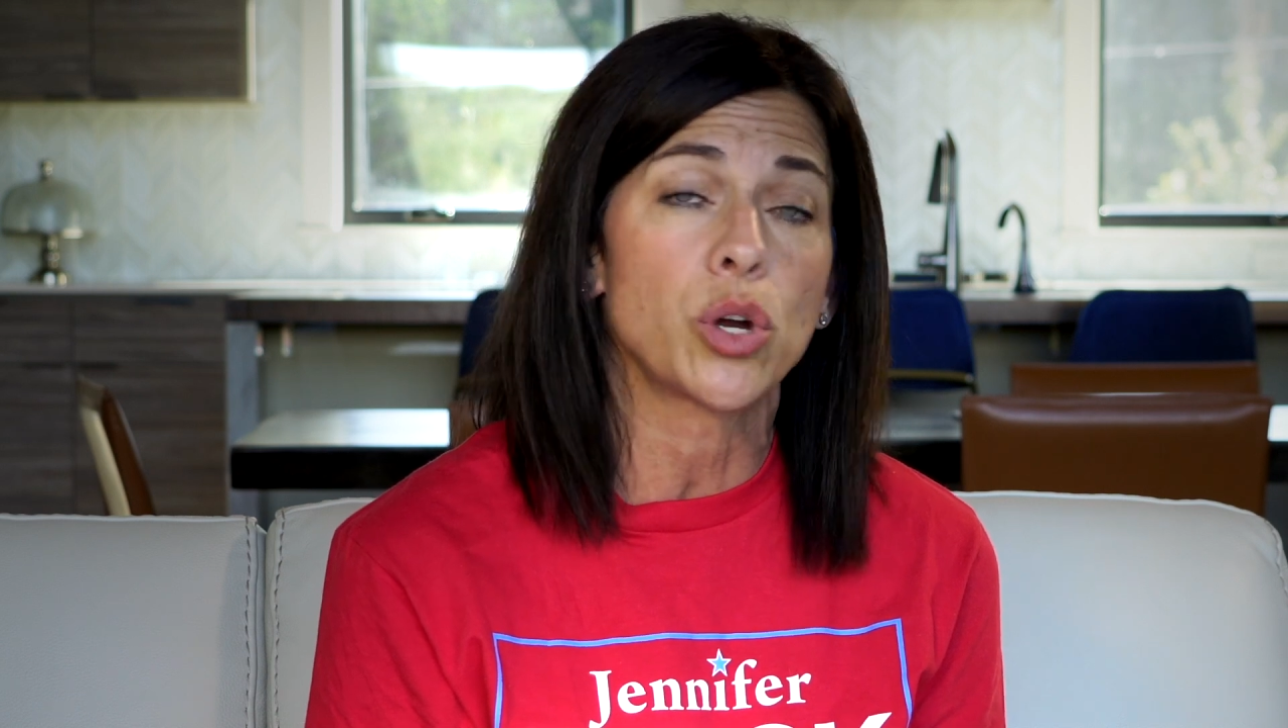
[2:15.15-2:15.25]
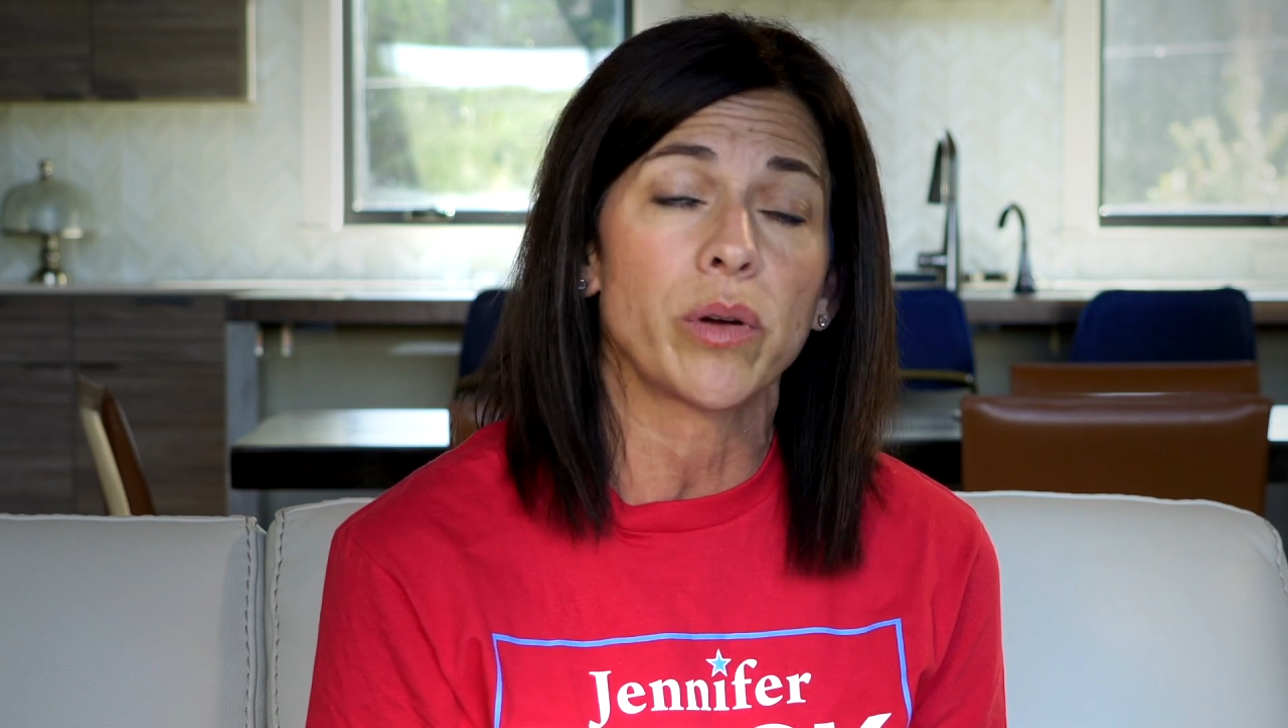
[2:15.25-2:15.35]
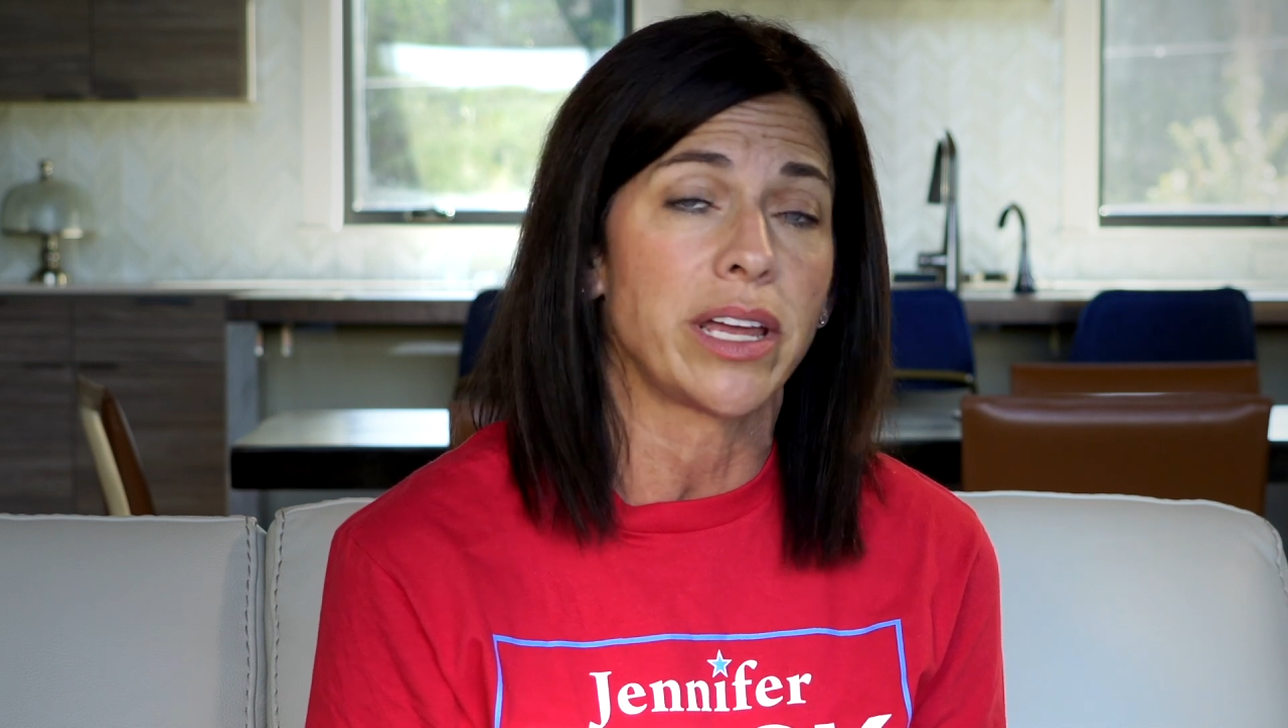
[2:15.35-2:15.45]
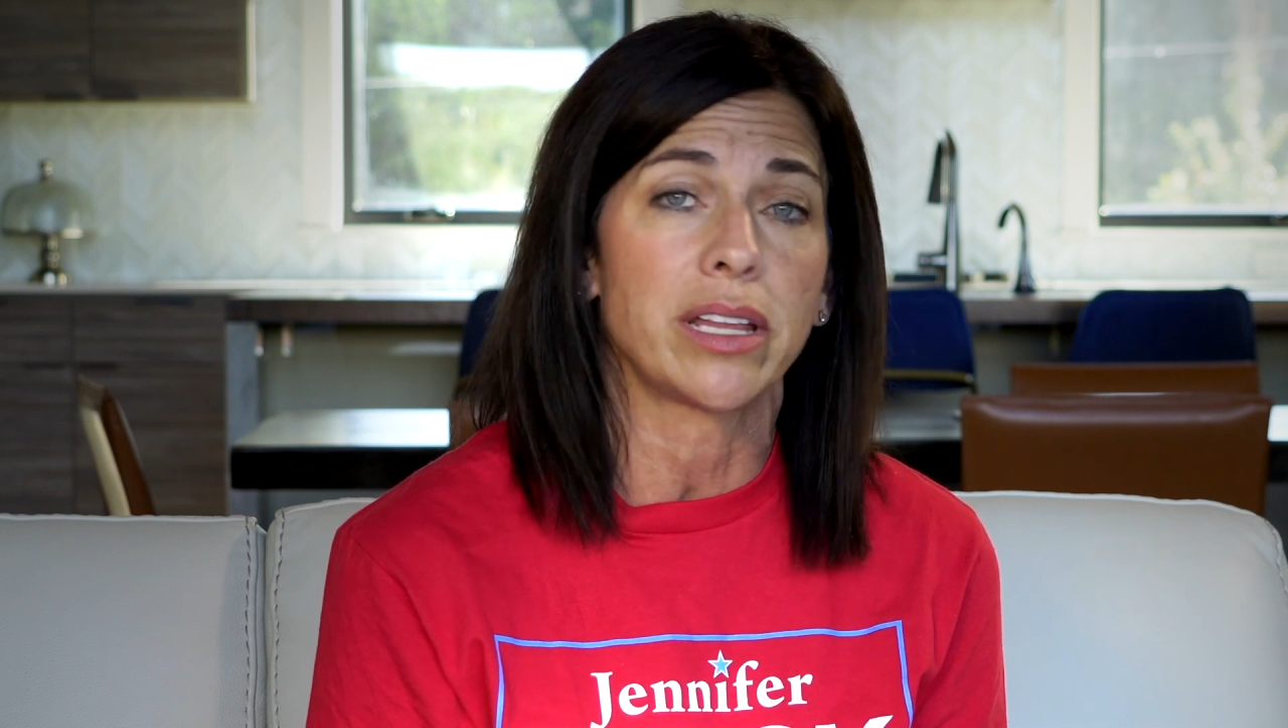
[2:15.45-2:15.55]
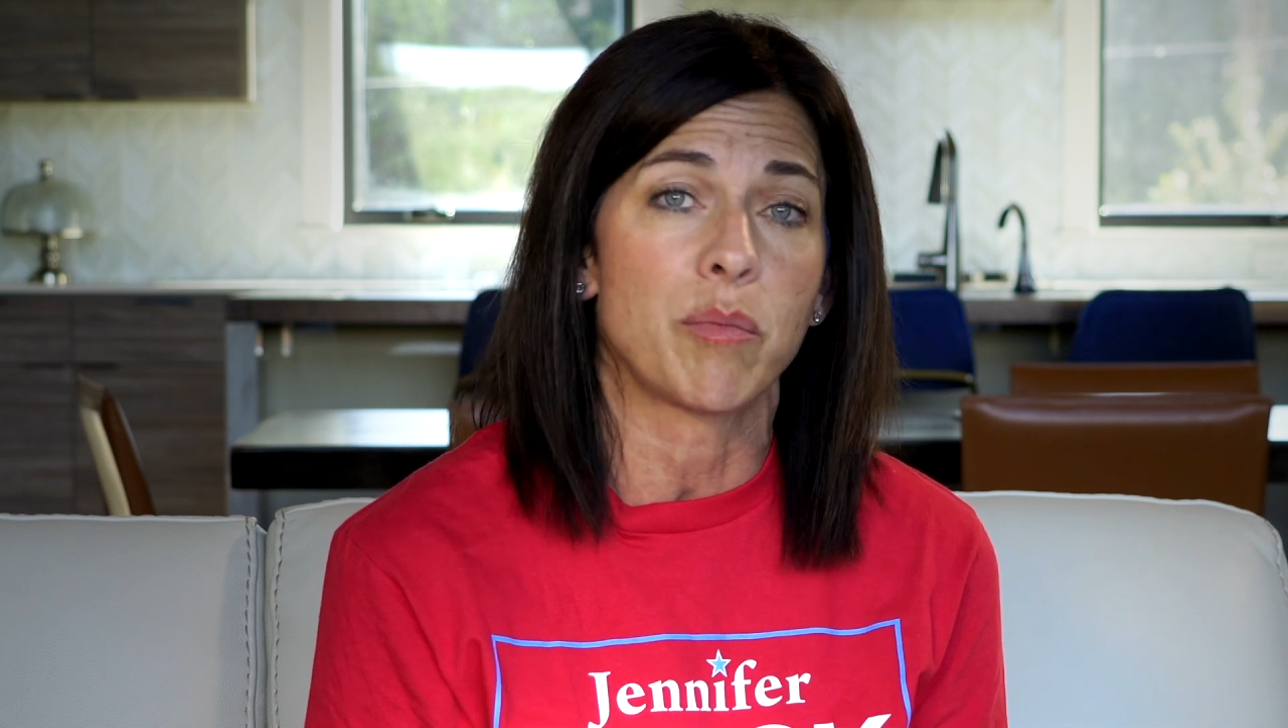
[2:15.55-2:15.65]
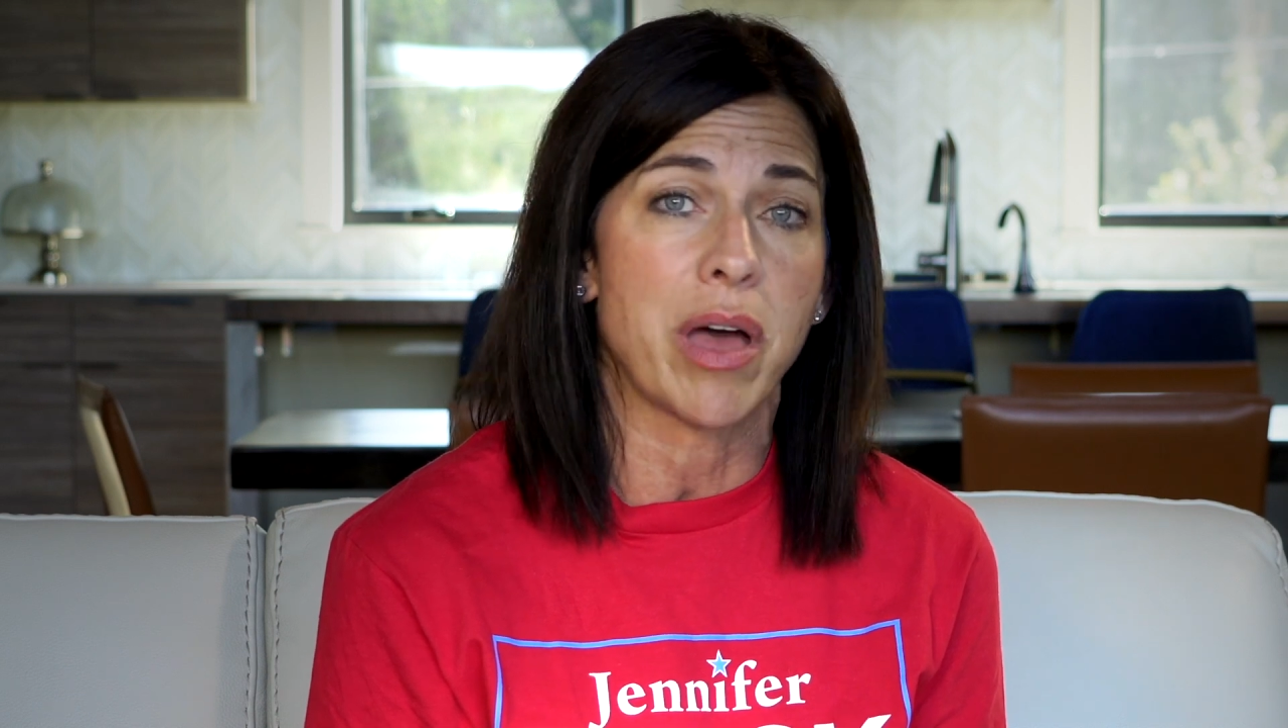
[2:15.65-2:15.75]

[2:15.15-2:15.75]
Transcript: curriculum